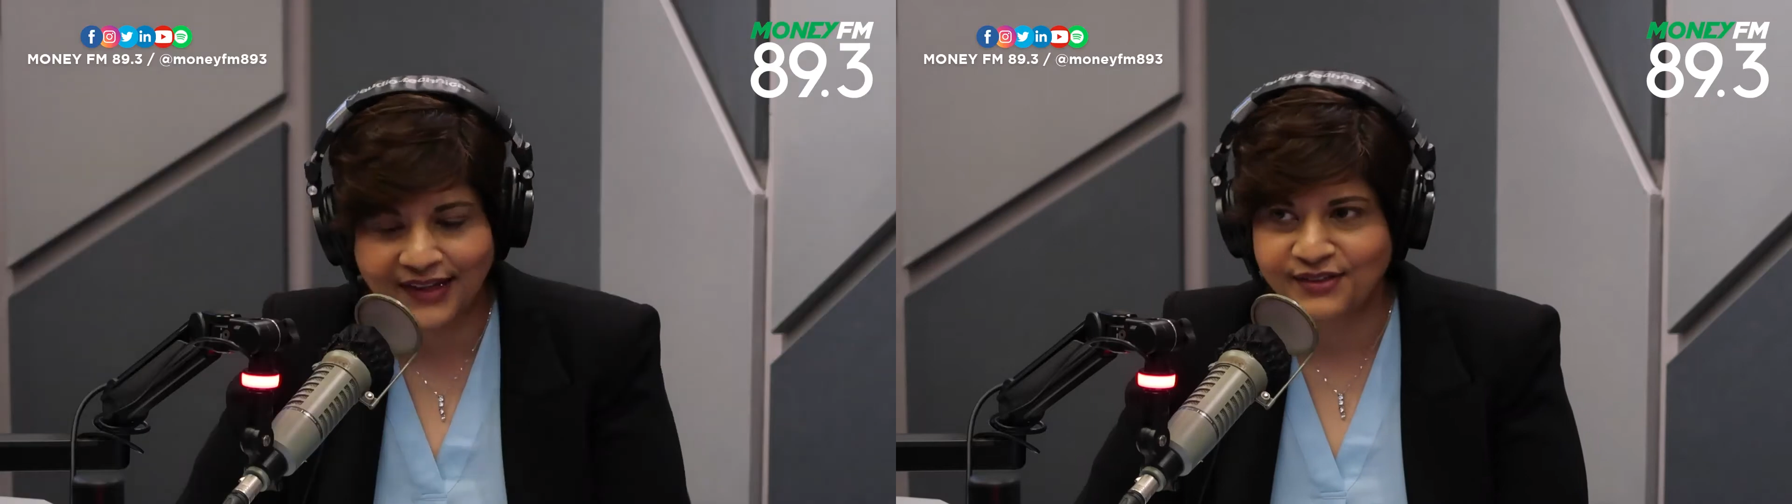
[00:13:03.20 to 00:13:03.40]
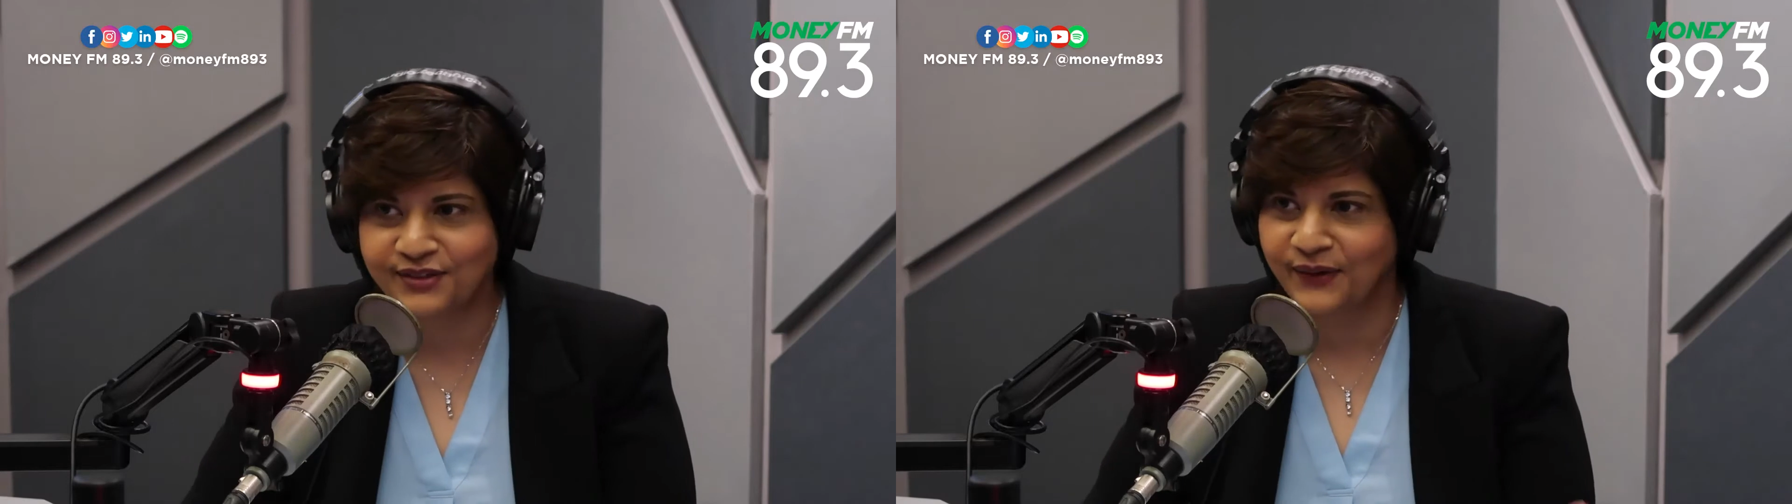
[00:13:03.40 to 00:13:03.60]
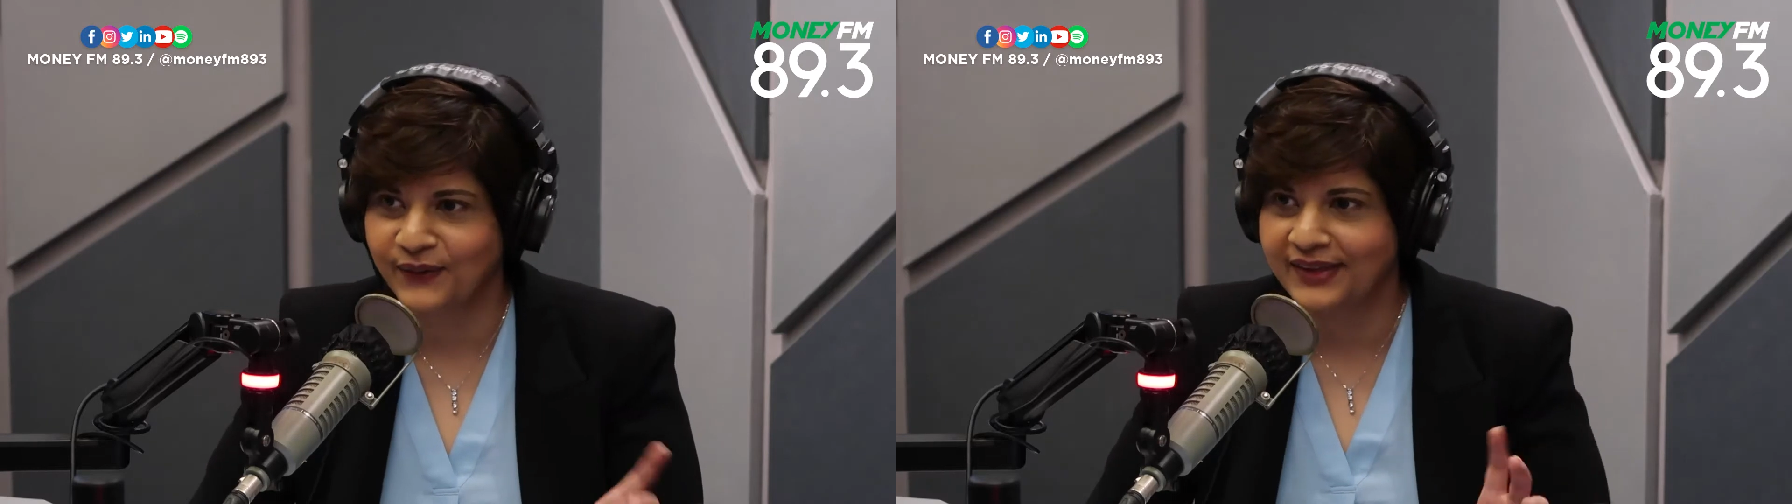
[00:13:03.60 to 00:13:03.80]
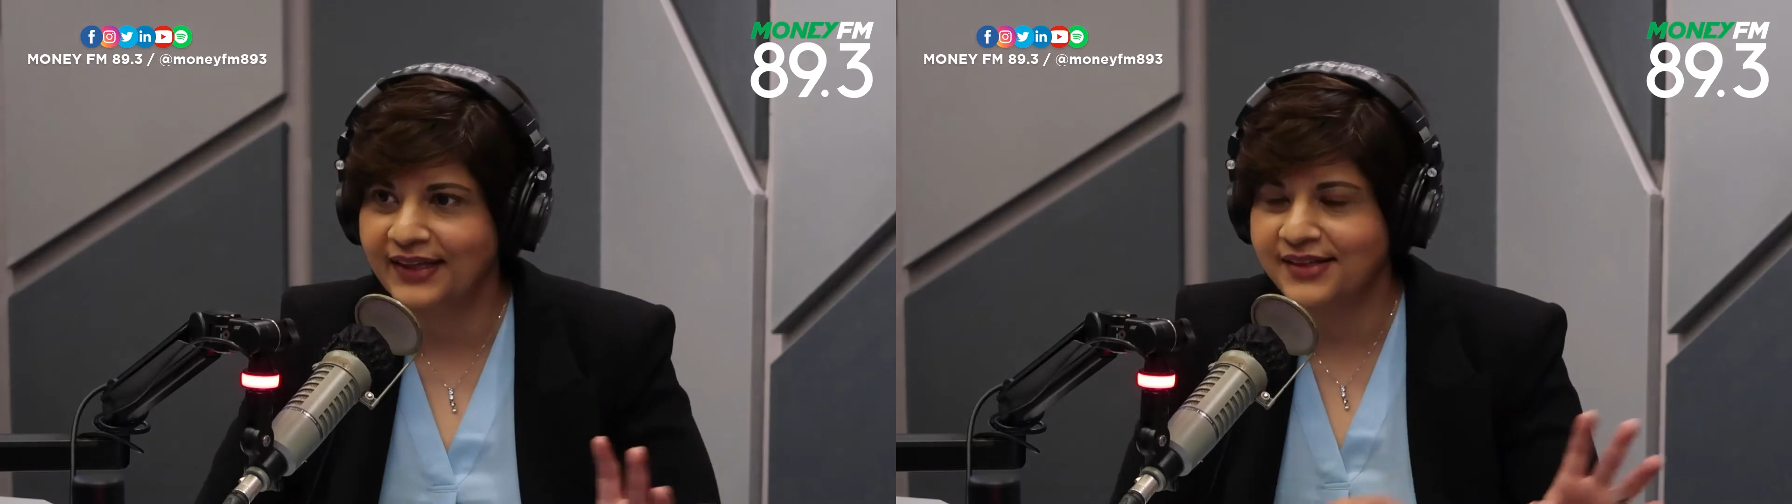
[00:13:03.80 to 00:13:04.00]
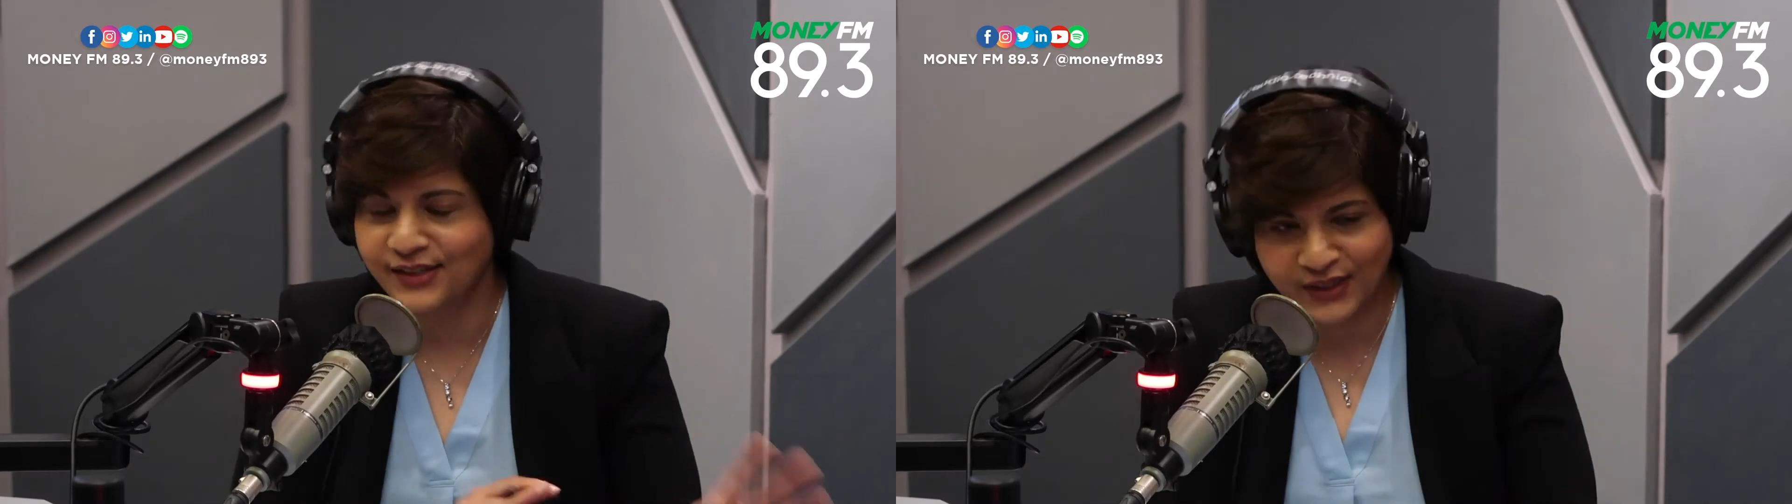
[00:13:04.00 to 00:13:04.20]
so that's
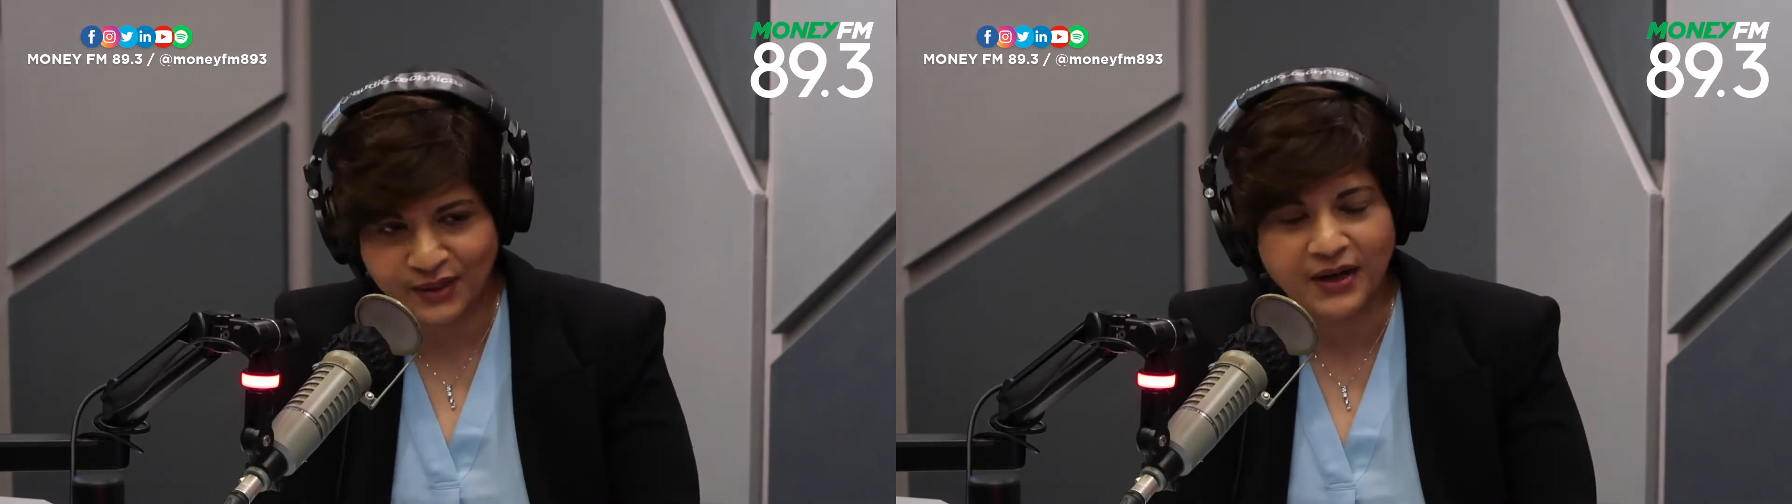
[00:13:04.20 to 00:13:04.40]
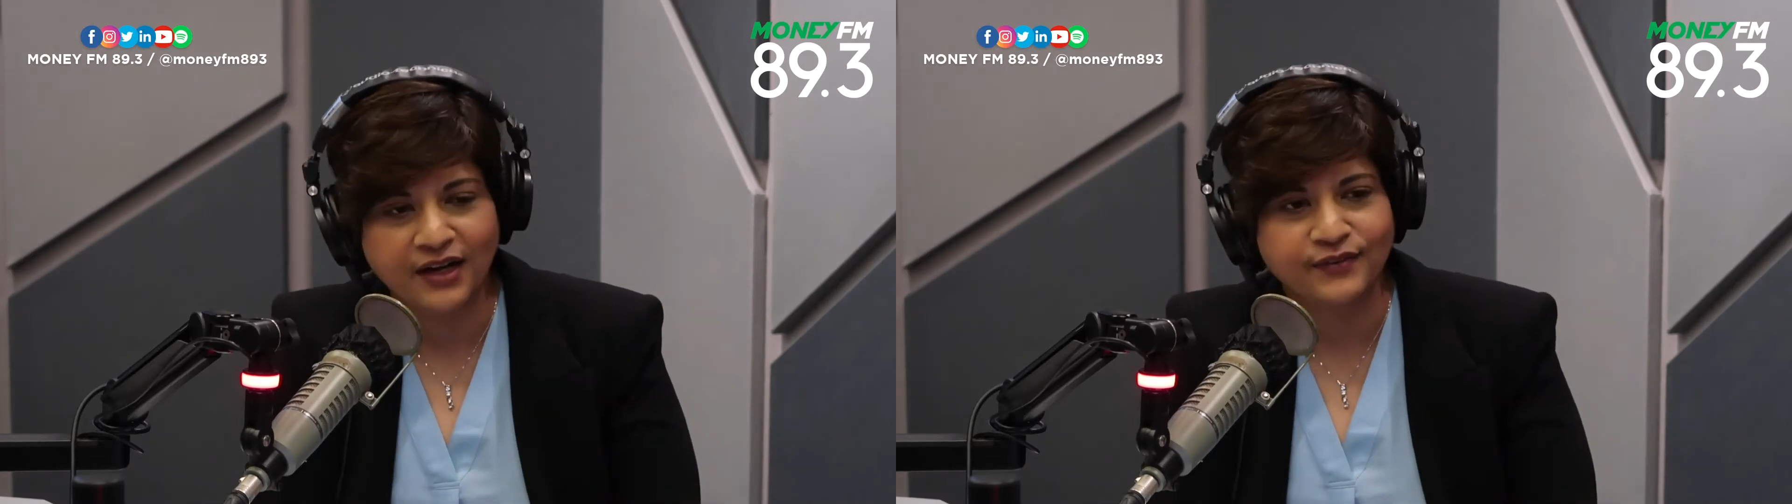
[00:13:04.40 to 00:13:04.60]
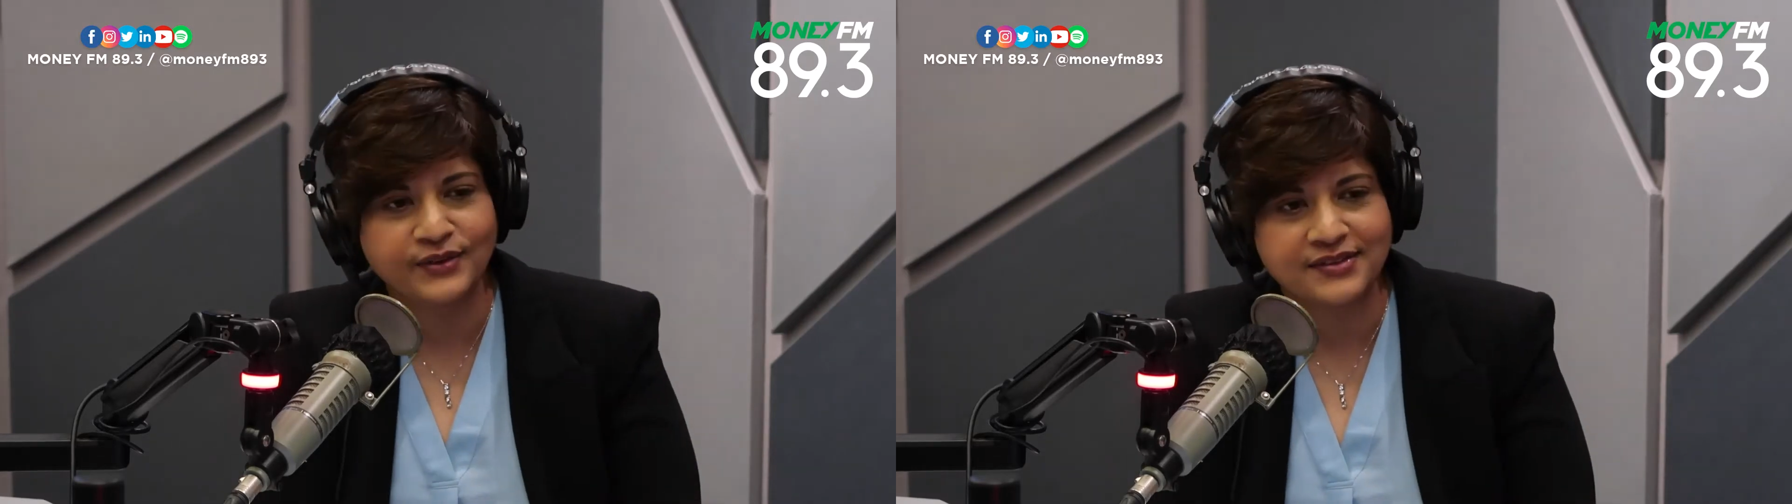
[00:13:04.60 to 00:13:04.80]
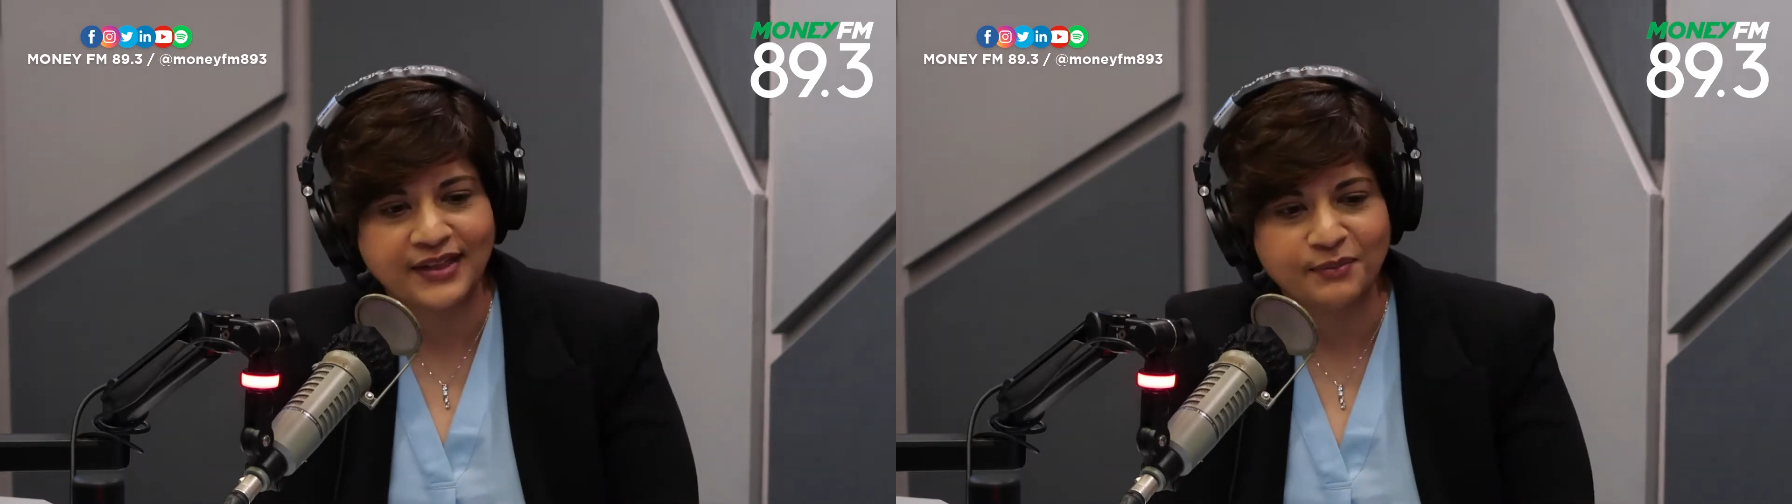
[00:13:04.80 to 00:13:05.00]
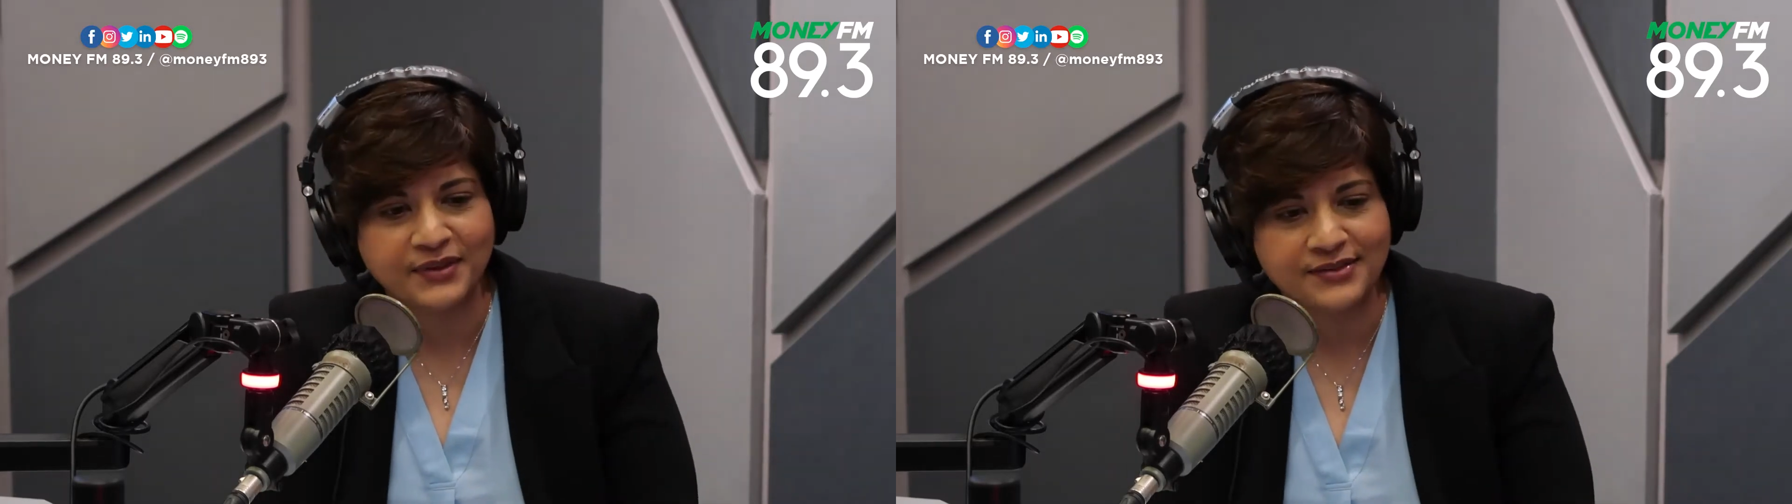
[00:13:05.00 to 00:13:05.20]
actually a powerful statement,